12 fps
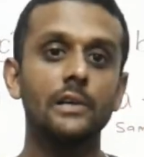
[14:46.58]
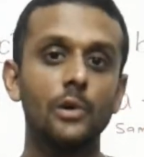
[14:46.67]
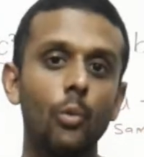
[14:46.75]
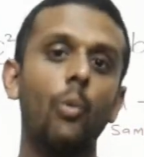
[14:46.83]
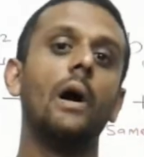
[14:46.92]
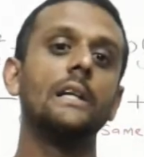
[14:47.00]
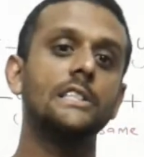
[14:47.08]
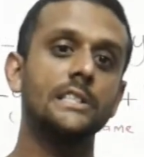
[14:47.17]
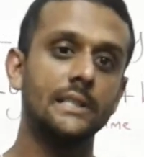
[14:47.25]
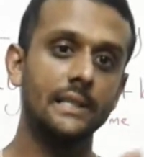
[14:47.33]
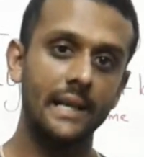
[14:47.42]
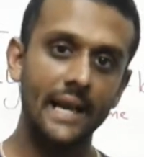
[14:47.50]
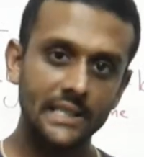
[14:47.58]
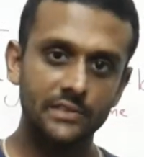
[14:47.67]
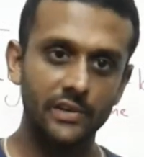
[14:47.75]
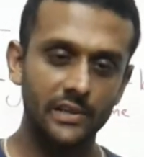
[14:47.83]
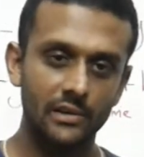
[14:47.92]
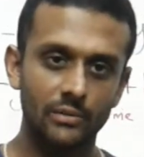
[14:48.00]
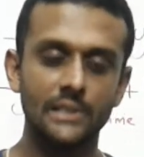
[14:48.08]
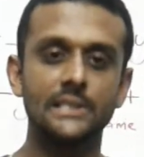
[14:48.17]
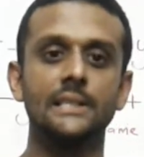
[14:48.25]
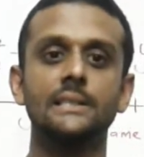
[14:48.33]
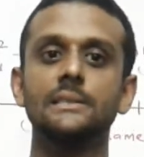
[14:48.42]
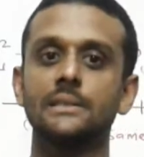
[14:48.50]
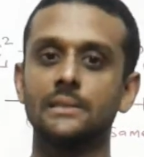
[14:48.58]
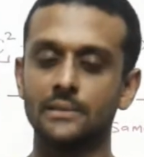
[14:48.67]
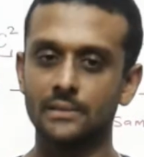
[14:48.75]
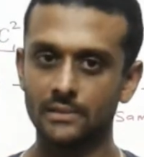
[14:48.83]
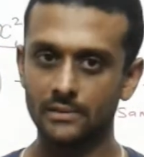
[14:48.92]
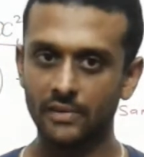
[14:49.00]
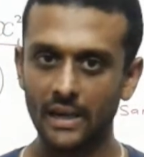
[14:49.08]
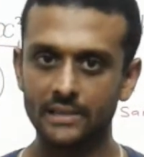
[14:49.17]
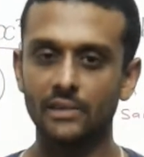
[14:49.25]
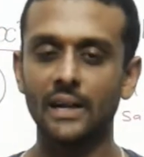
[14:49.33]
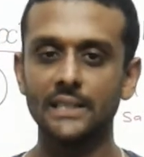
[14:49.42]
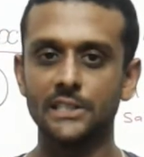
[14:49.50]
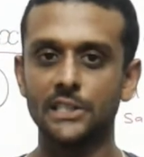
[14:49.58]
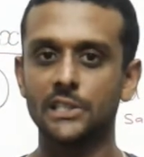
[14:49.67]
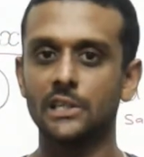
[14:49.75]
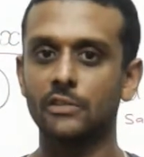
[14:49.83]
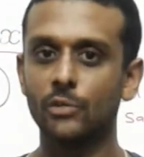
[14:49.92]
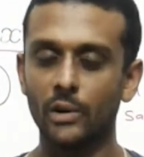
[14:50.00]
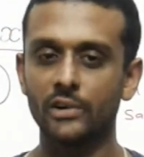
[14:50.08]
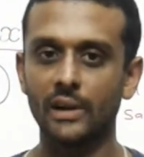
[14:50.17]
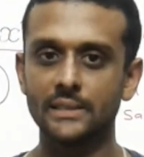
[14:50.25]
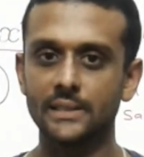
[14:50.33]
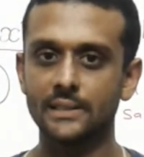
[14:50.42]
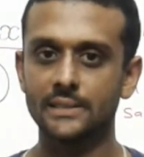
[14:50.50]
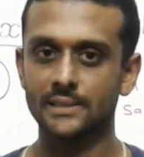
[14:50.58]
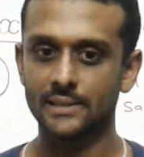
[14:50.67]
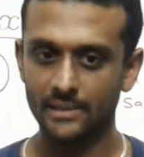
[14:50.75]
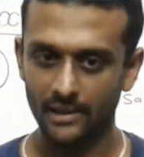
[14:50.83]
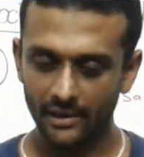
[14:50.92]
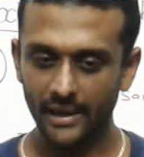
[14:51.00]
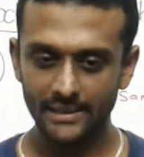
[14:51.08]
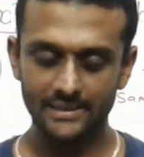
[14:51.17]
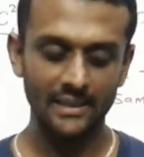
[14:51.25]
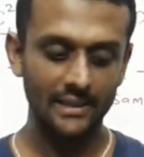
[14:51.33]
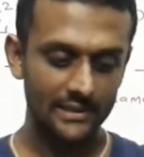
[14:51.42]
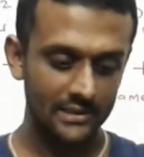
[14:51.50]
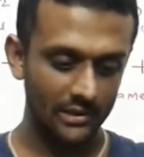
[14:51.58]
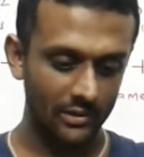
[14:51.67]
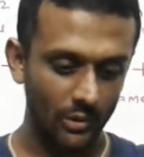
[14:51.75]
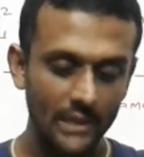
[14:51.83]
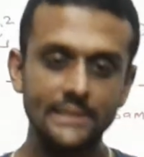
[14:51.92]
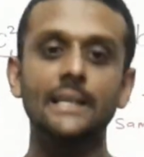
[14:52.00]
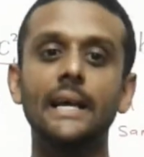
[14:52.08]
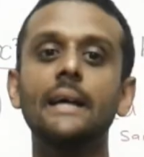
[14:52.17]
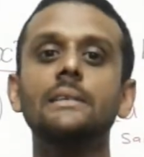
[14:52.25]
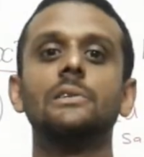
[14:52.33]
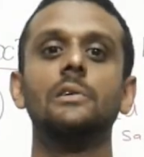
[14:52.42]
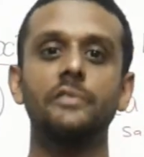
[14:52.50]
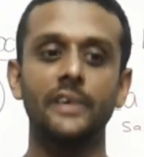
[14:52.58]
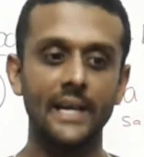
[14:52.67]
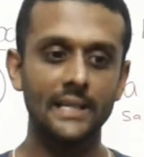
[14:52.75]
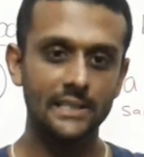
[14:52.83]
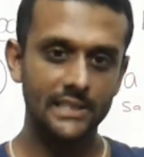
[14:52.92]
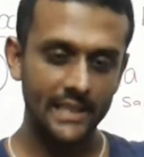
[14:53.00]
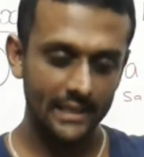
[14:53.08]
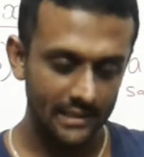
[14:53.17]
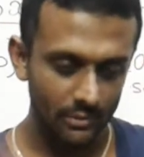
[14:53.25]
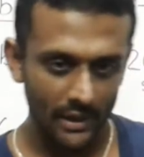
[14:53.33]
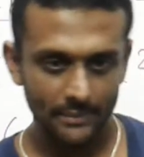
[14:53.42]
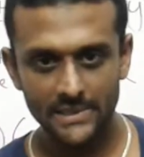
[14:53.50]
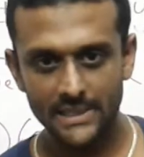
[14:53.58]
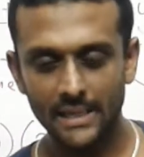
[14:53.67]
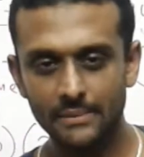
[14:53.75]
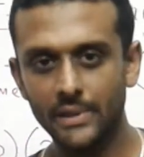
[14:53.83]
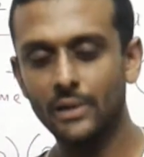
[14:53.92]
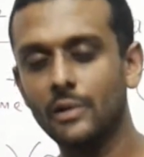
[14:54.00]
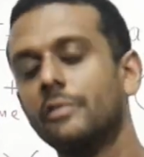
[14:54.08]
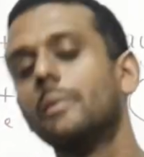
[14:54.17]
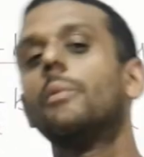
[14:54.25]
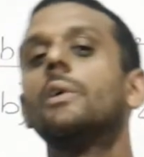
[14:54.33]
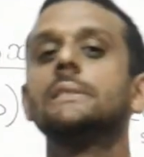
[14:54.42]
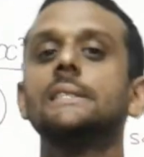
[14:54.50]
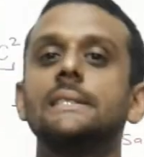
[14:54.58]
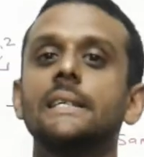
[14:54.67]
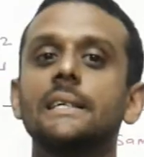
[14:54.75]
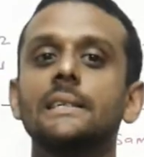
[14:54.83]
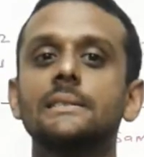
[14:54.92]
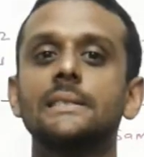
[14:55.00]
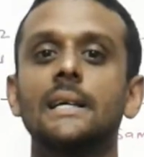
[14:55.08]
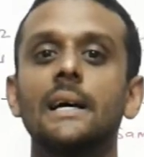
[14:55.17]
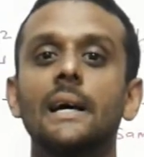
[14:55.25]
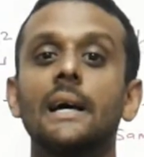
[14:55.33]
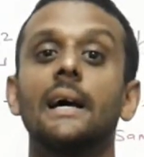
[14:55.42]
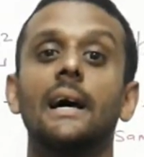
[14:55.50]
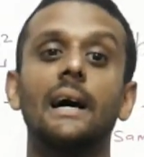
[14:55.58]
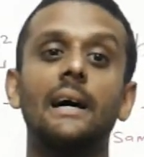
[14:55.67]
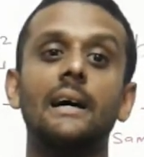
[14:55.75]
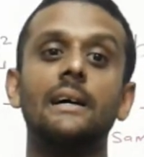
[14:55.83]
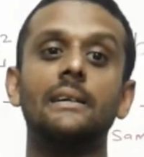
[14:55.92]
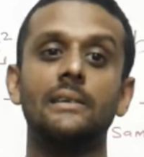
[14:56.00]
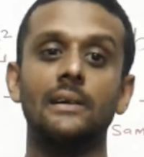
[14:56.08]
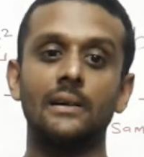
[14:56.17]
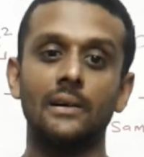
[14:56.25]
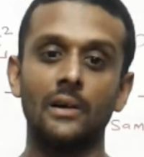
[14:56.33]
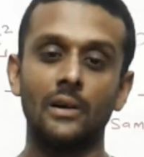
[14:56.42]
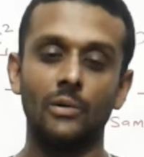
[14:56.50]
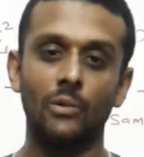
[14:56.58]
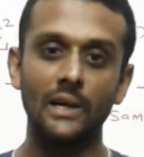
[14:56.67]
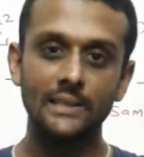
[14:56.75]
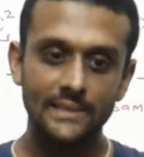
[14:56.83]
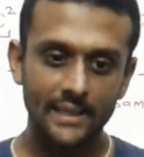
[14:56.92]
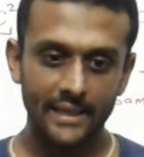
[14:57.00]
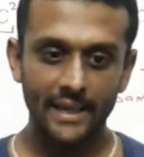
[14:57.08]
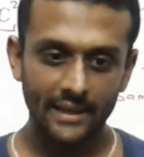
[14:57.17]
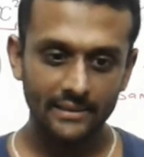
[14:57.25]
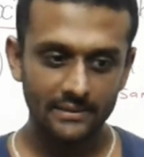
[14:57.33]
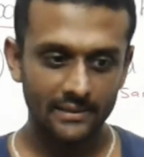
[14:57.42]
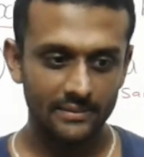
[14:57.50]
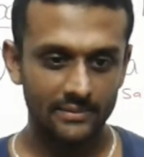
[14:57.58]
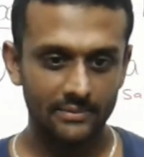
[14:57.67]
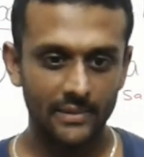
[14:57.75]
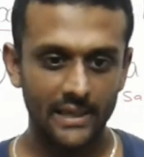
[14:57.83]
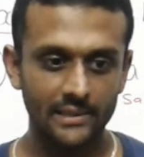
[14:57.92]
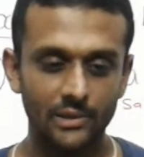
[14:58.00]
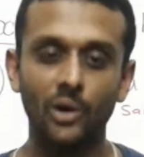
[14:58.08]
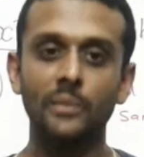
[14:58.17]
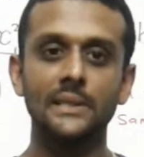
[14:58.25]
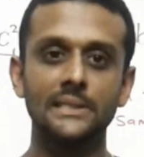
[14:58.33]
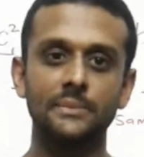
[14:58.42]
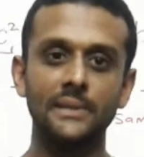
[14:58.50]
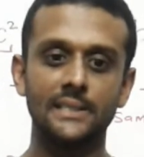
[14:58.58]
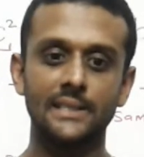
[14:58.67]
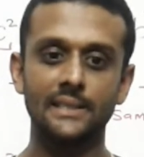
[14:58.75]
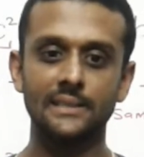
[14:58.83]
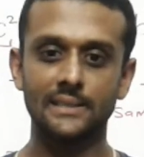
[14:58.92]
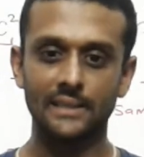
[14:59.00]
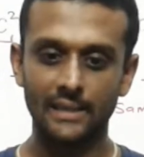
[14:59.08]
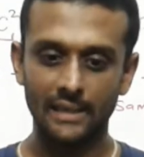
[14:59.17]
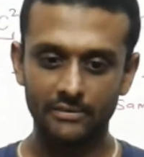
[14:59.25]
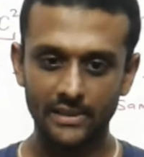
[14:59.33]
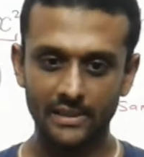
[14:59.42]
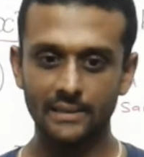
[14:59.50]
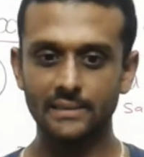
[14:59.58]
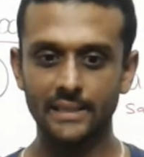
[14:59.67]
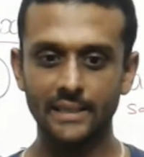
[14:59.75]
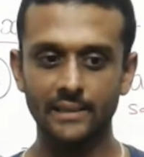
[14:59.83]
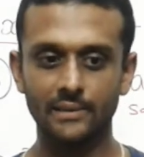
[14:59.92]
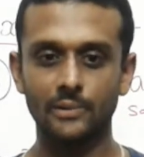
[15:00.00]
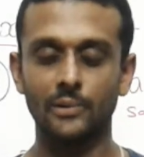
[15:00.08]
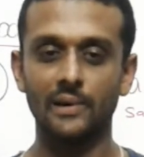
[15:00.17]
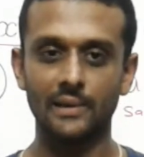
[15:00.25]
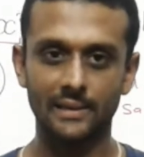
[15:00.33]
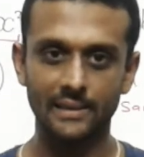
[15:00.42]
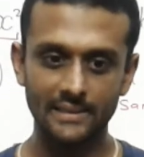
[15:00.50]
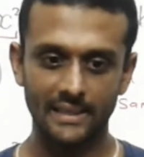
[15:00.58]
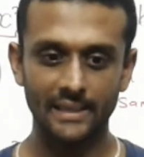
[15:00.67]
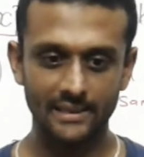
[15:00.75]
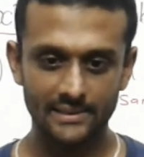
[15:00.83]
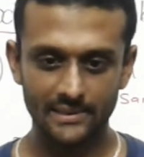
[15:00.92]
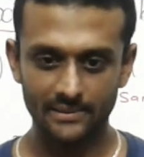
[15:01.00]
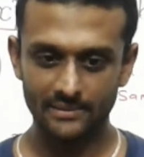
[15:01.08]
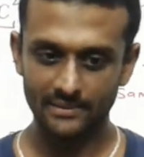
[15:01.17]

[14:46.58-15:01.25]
you watch the next video, which is factorization of quadratics. Alright, so once again, don't forget to check the website below for more details, and once again, my normal speech is have a good day or a good night. So